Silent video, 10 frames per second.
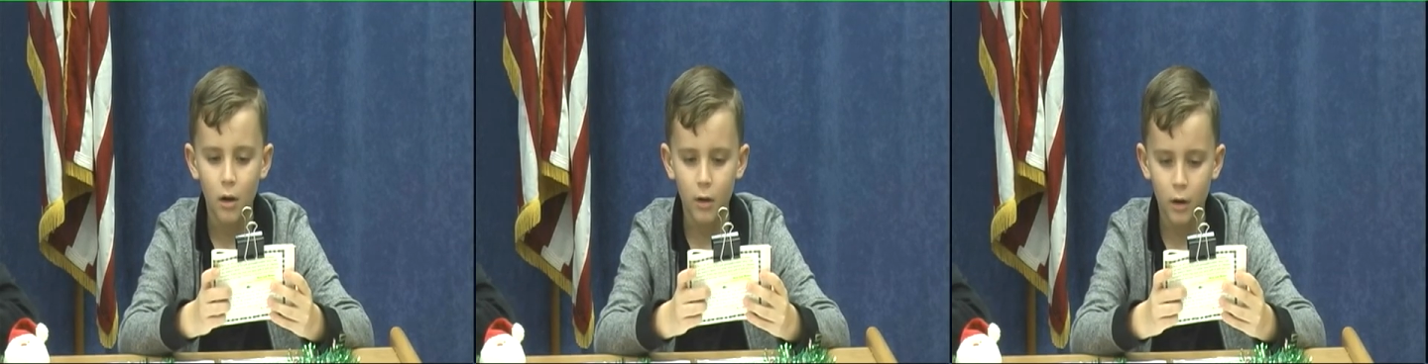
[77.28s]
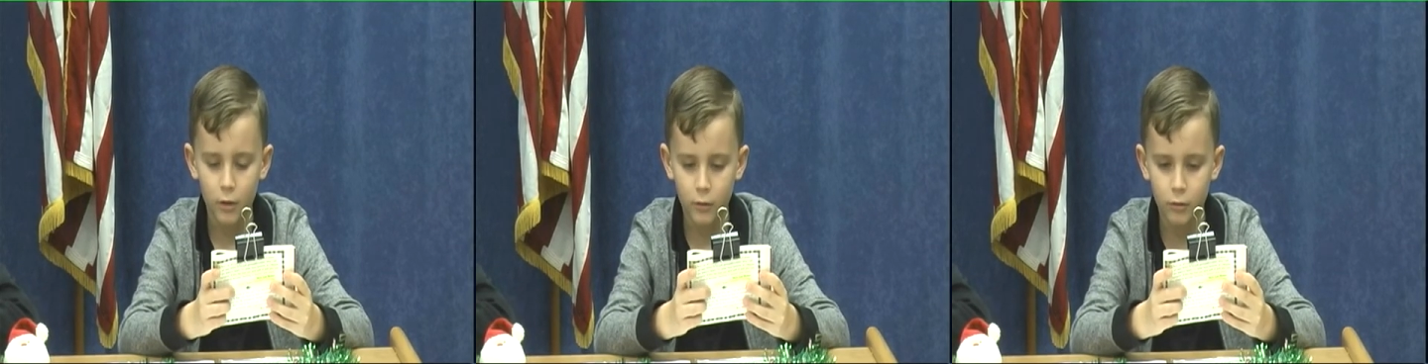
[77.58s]

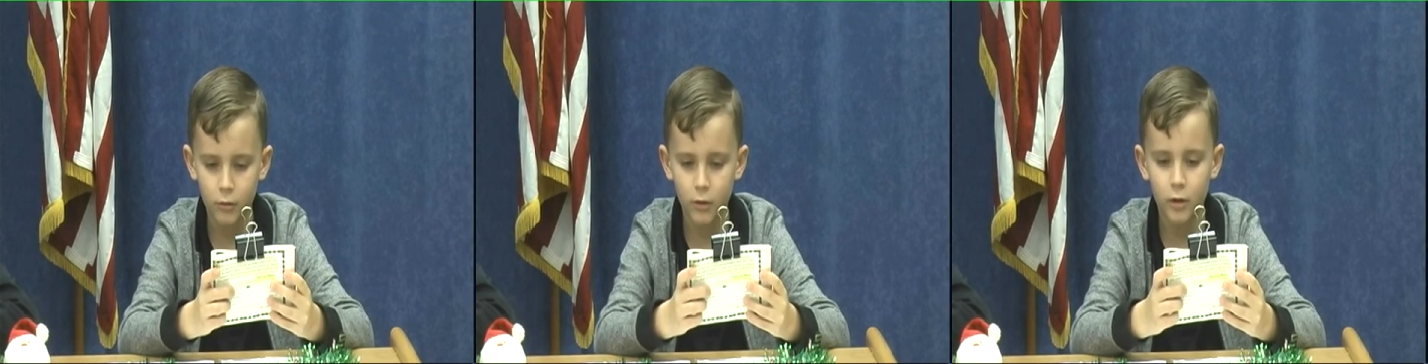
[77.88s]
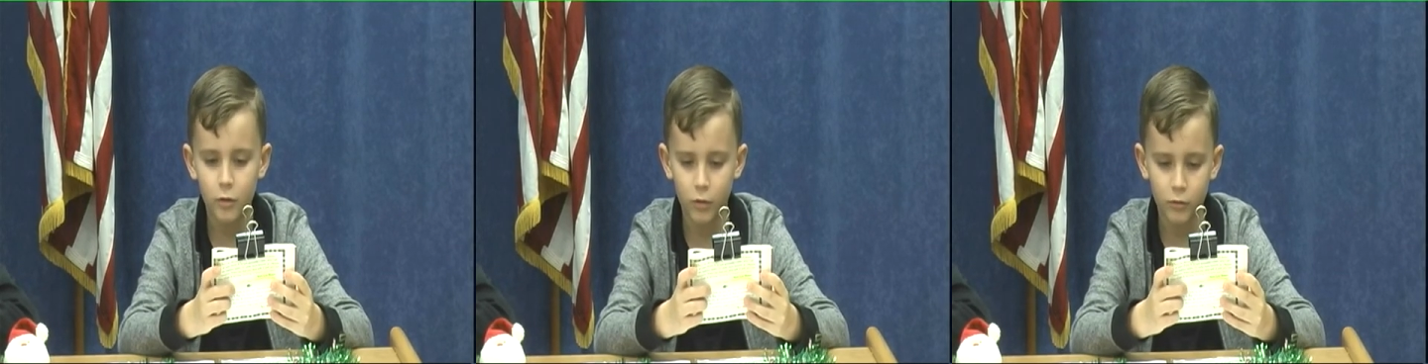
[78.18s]
Attorney
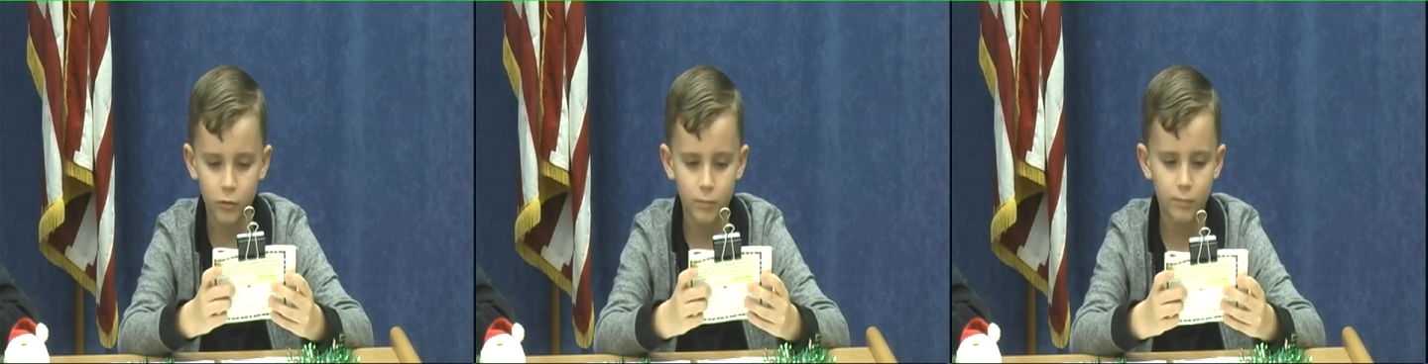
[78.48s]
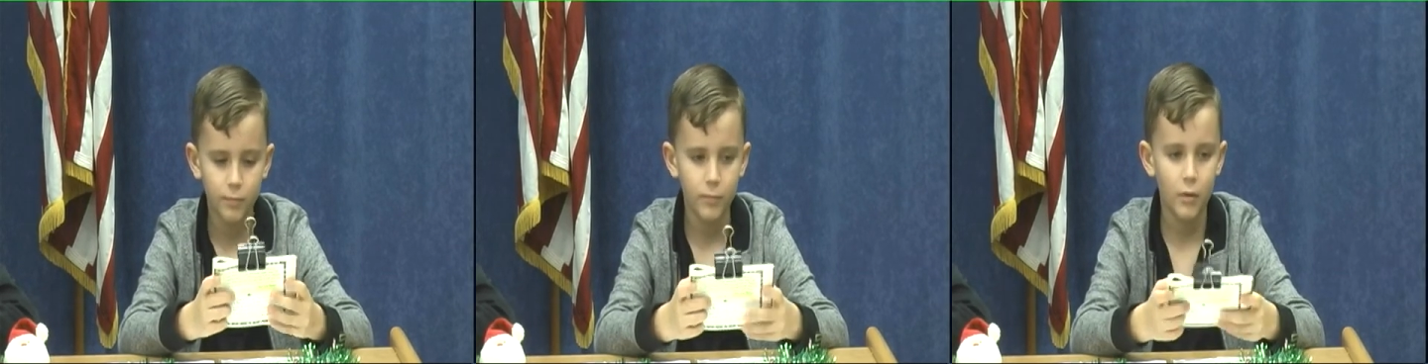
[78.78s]
General.
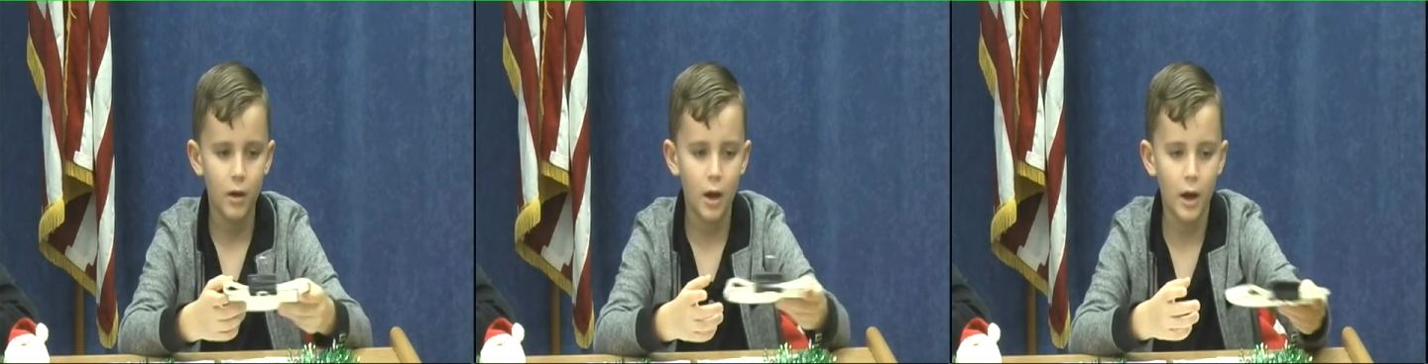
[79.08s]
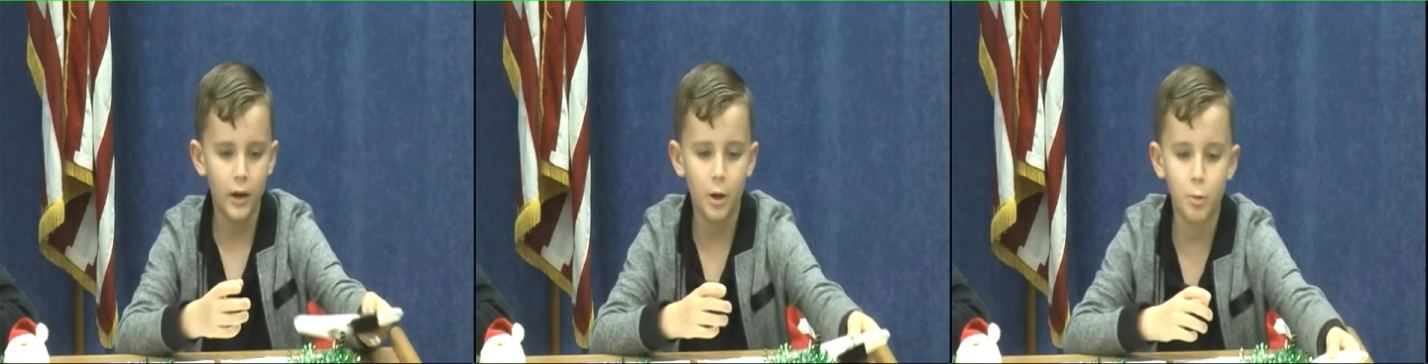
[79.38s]
And
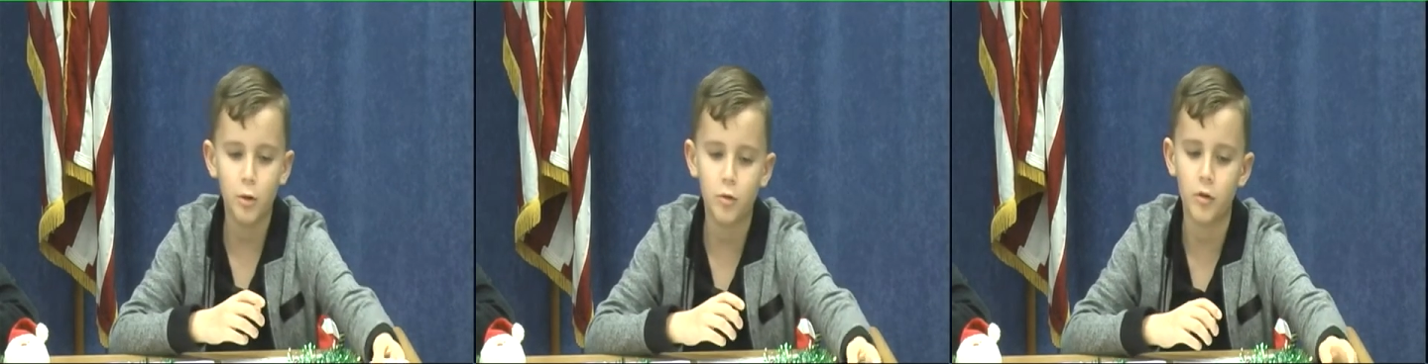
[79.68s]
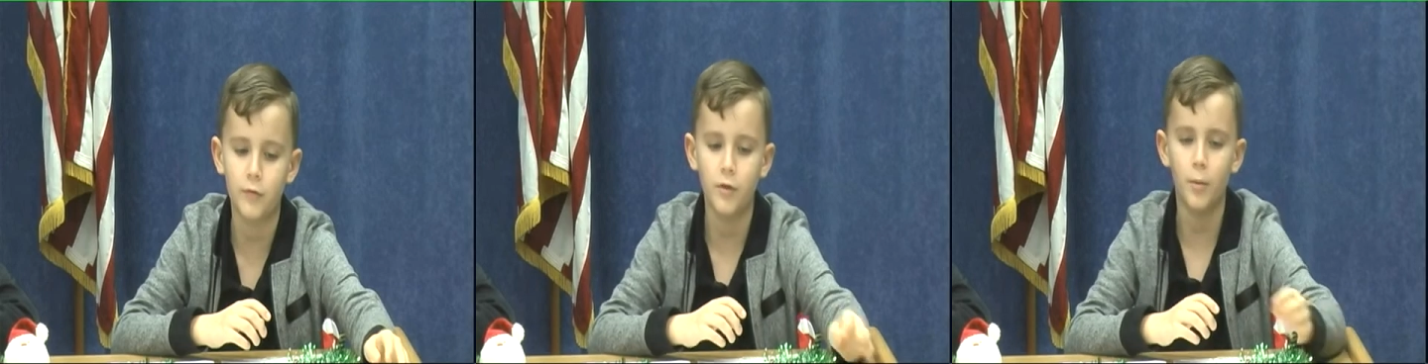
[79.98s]
now here's Chef
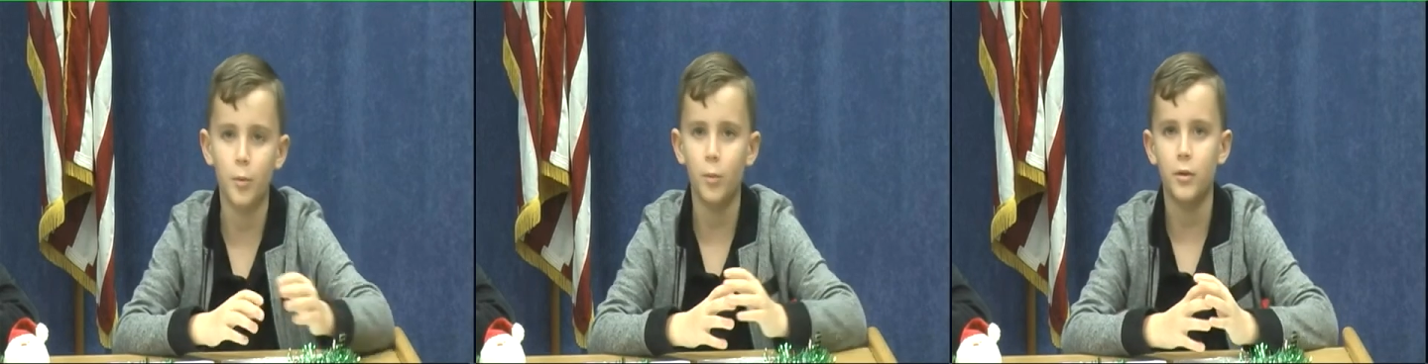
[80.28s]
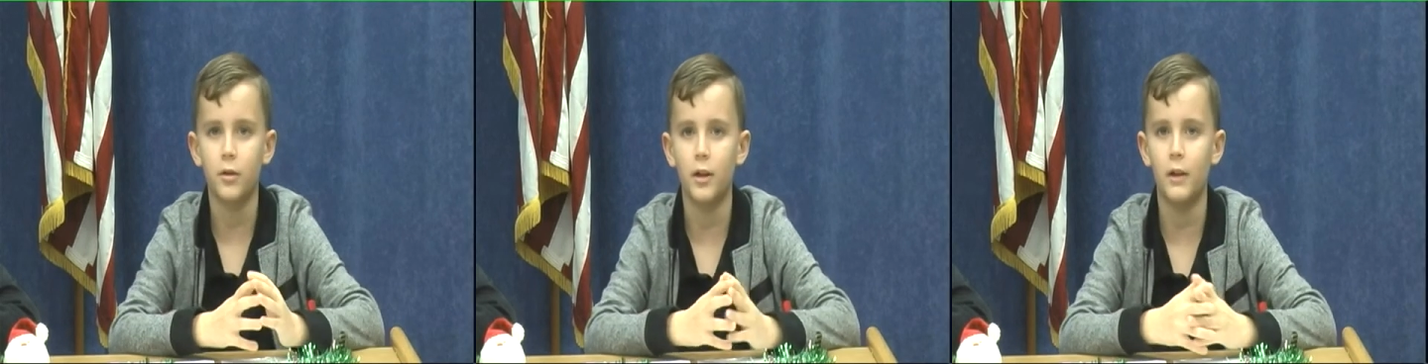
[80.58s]
Combo with
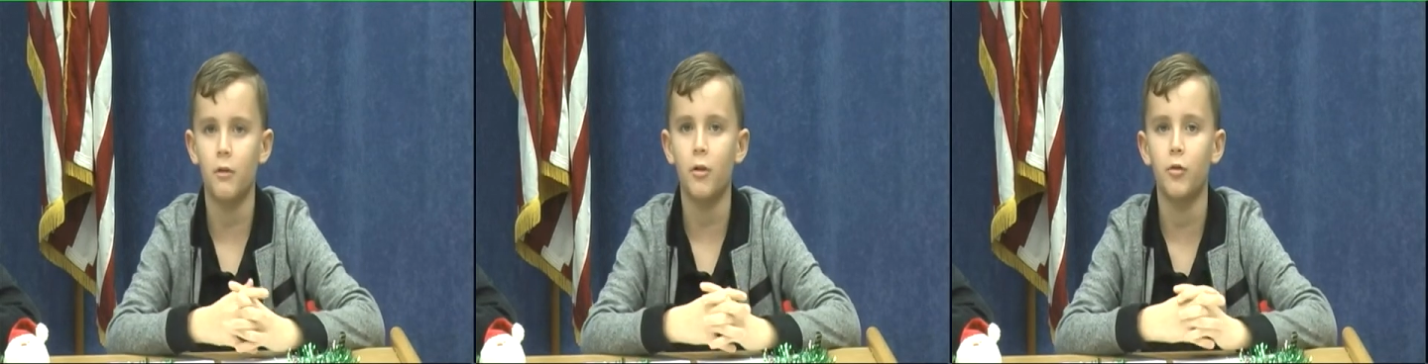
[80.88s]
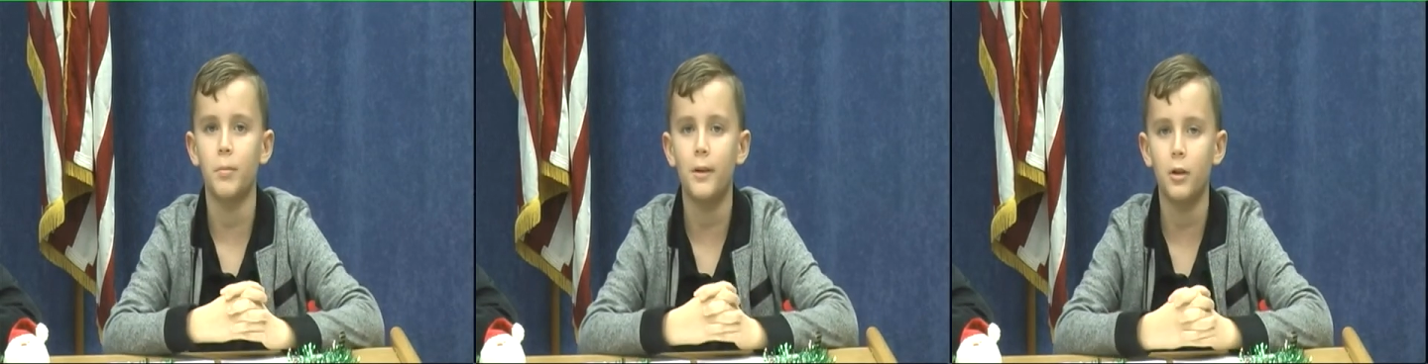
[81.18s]
today's lunch
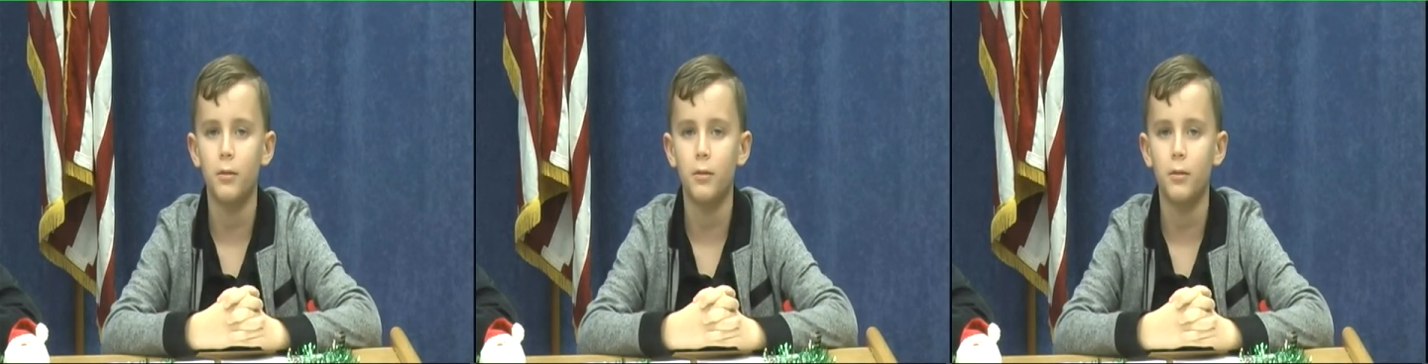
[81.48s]
menu.